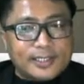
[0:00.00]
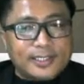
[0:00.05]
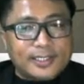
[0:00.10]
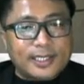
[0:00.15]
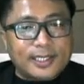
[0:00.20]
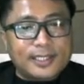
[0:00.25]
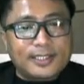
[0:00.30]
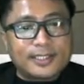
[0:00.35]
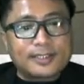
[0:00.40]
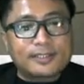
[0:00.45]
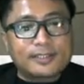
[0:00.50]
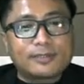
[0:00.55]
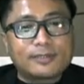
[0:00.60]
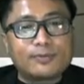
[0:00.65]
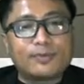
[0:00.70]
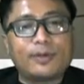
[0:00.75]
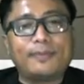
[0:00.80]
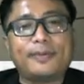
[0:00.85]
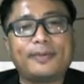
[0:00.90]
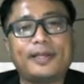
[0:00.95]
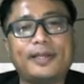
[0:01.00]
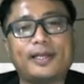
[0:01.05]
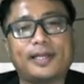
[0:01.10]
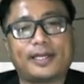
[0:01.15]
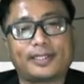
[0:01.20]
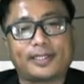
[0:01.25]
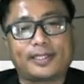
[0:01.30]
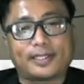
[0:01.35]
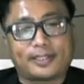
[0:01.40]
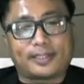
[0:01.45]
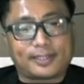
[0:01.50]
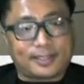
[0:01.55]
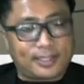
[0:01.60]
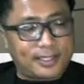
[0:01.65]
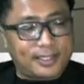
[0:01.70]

stages will be like this.